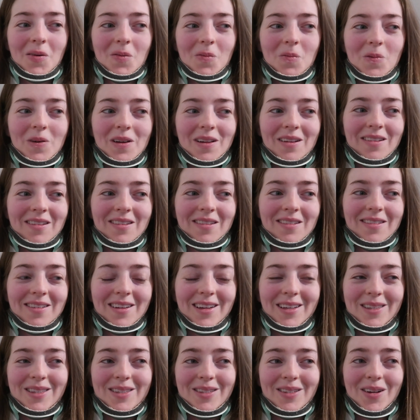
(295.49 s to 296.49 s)
when
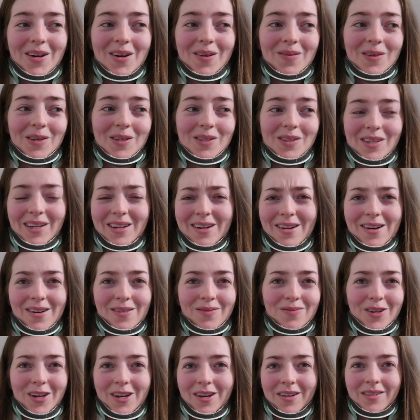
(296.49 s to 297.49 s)
it's obviously not
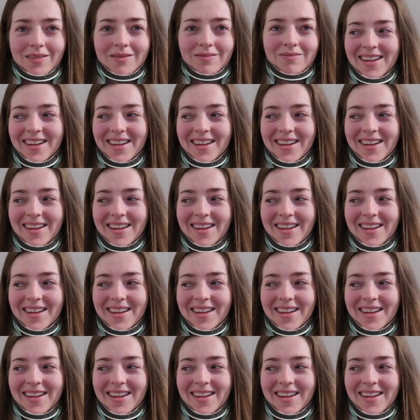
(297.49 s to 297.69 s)
fine.